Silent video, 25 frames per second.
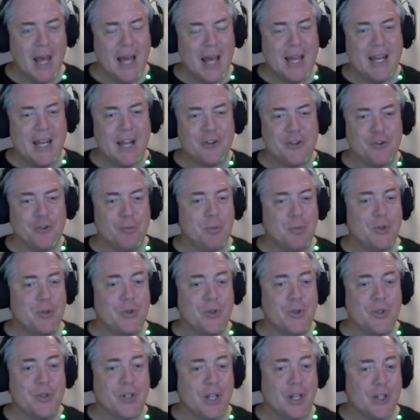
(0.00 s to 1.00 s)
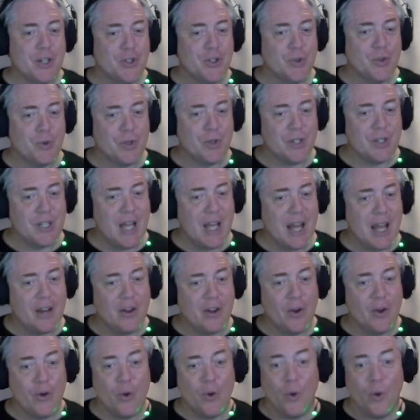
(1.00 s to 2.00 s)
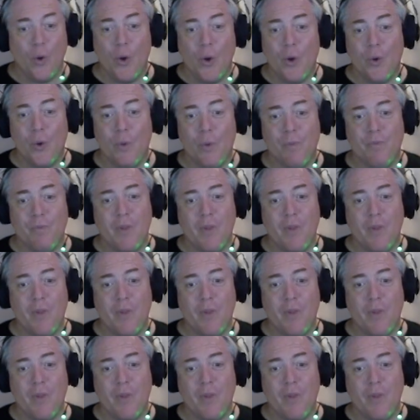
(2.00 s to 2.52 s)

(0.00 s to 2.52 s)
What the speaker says: Natural materials like chalk, sand and oil.